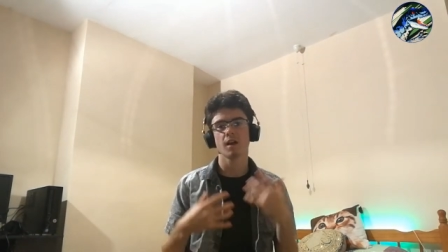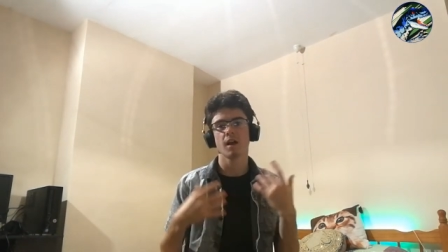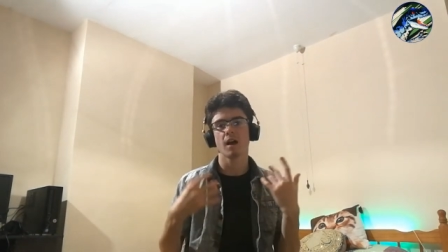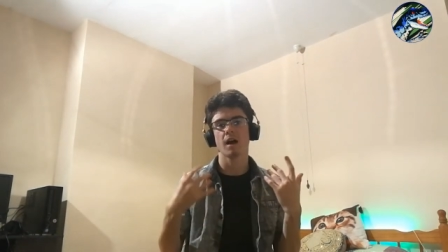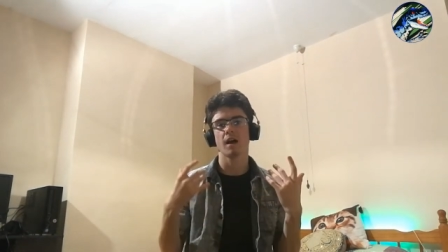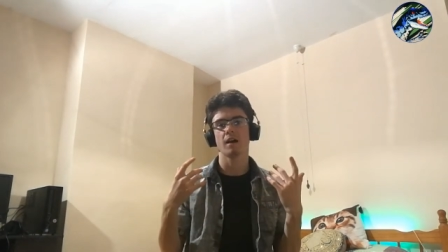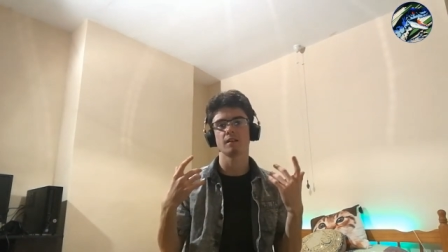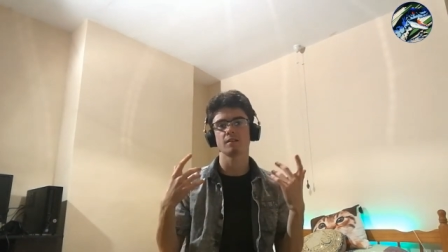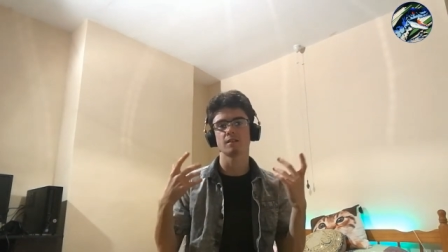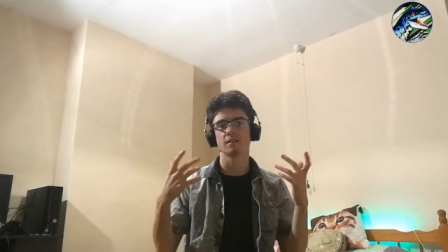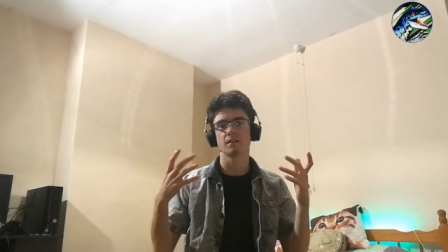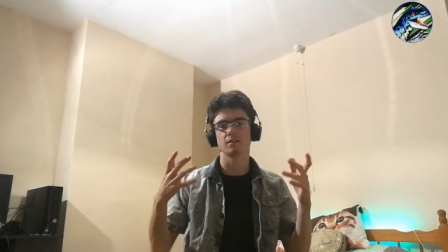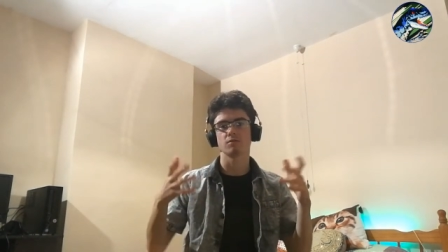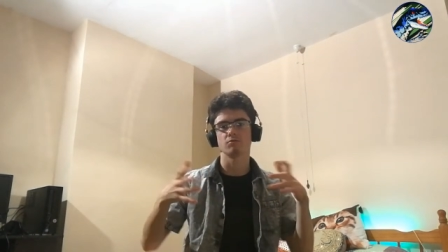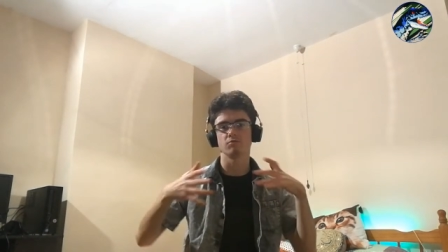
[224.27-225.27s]
and
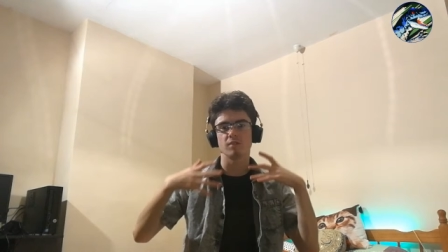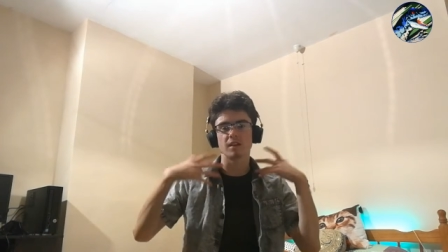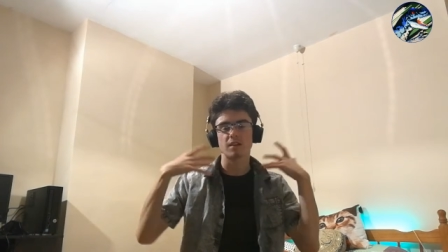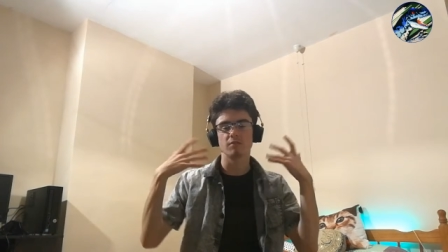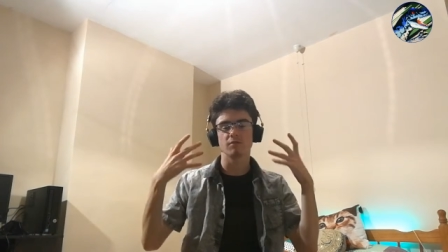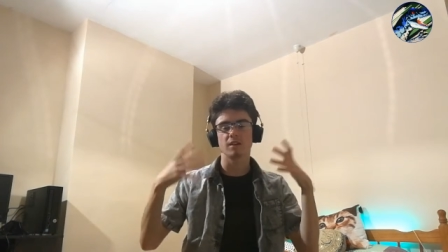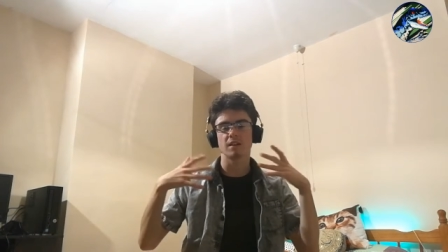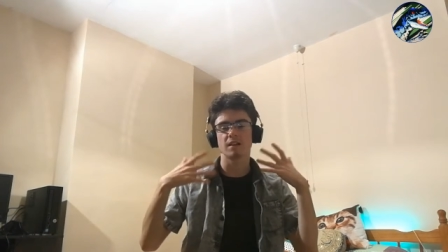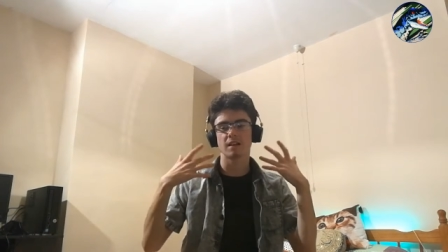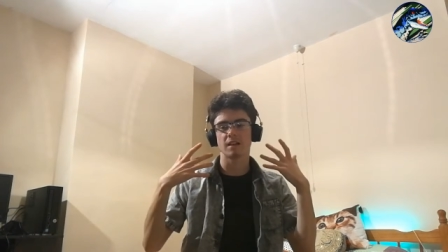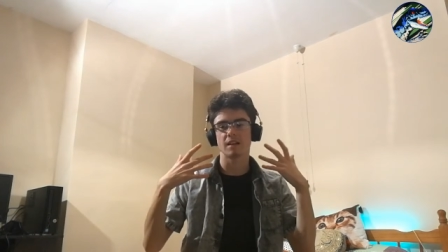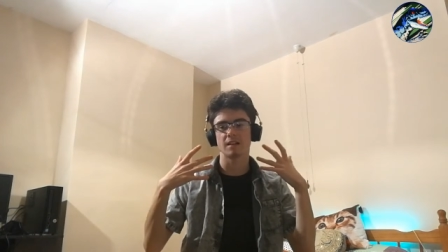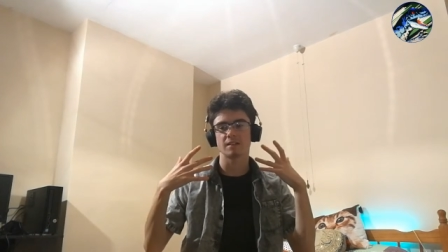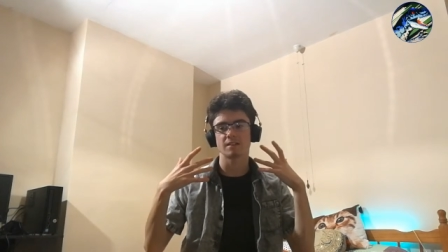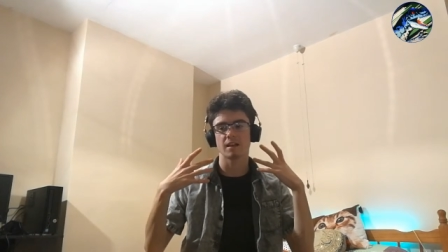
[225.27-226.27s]
there's a really really clear
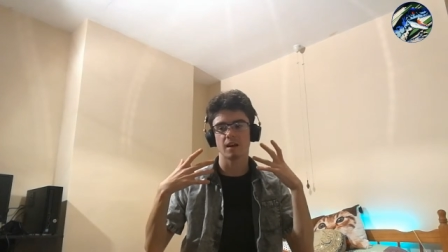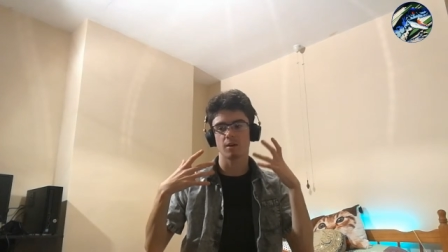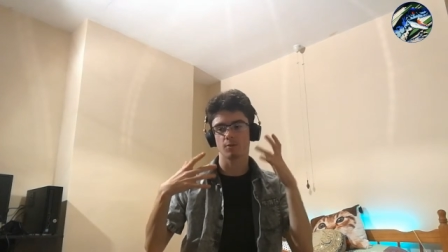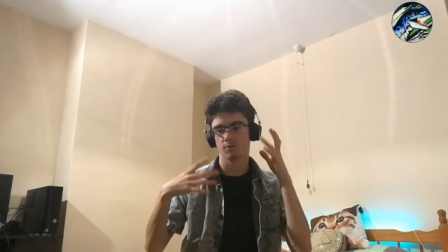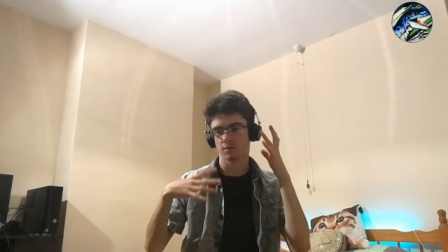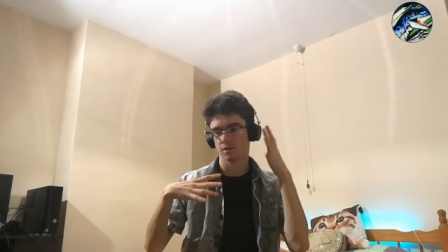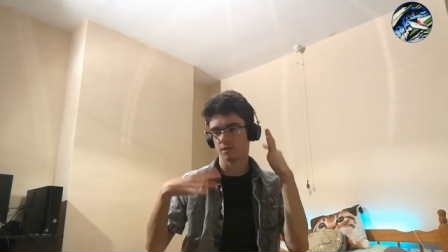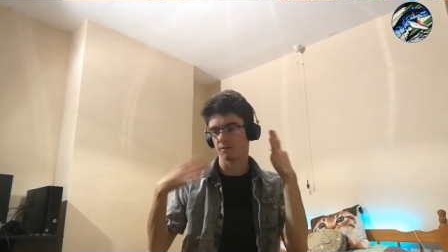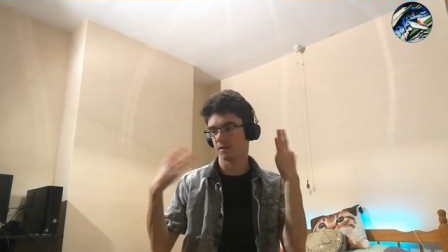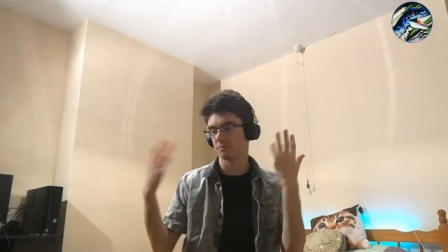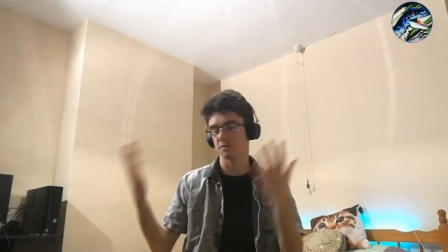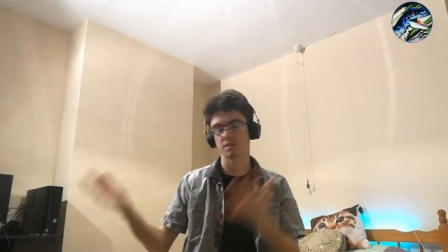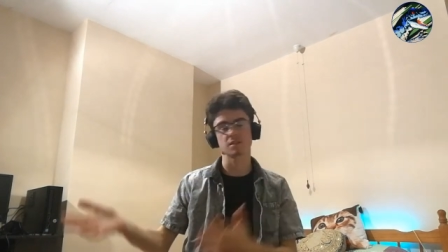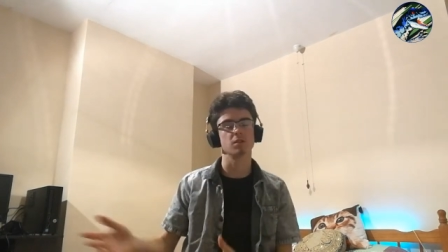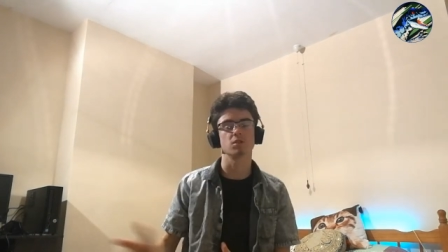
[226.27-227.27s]
sound if I'm
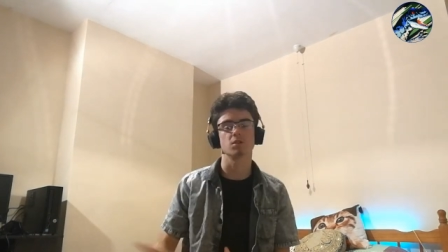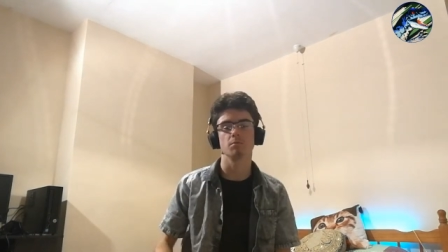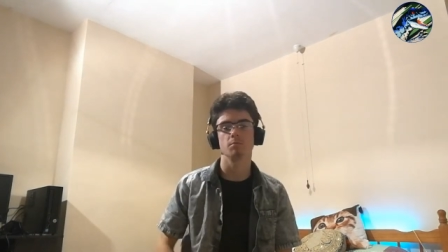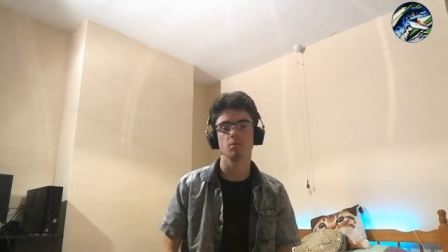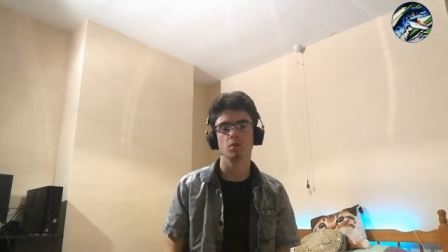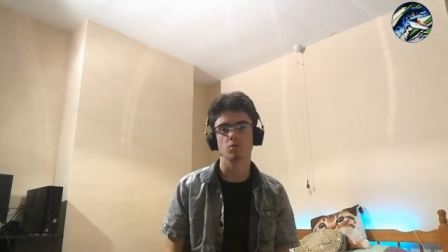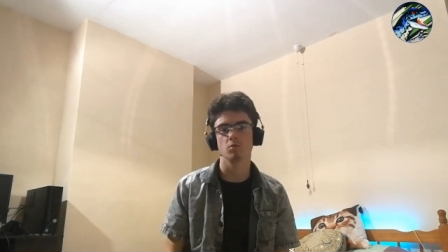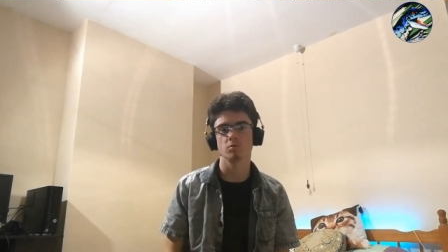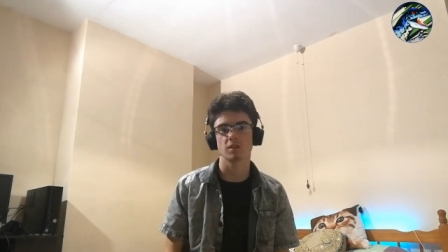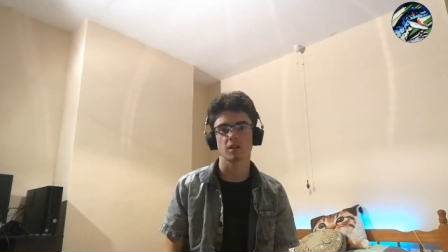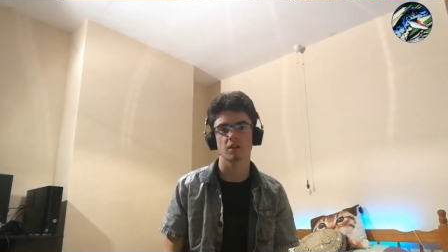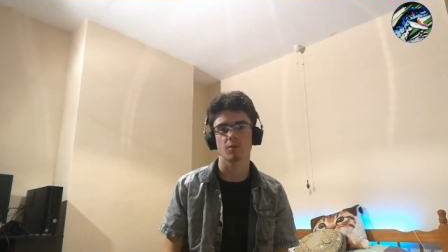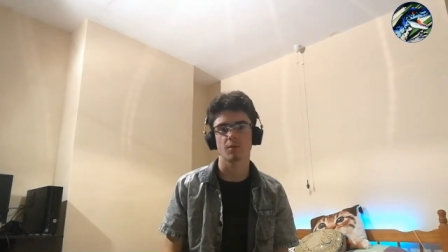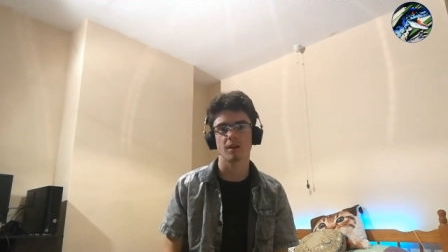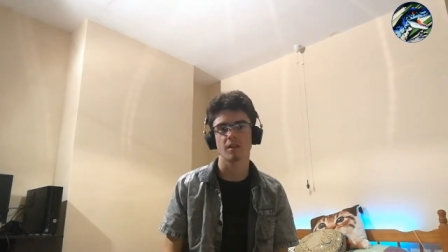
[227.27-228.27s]
listening to music
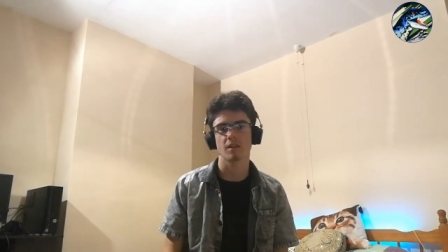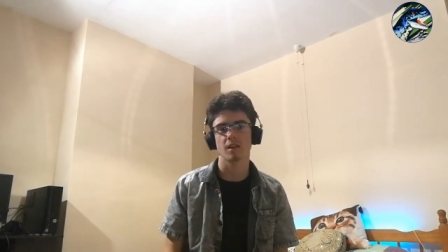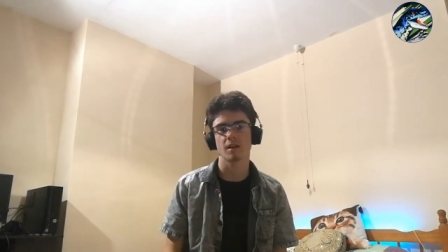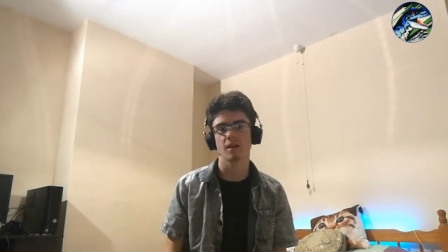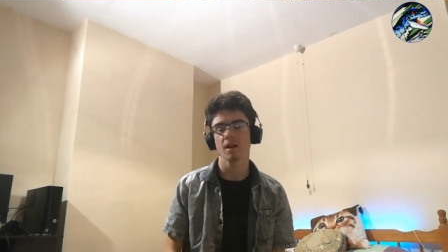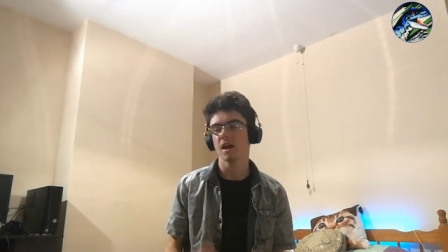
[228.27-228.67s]
or anything.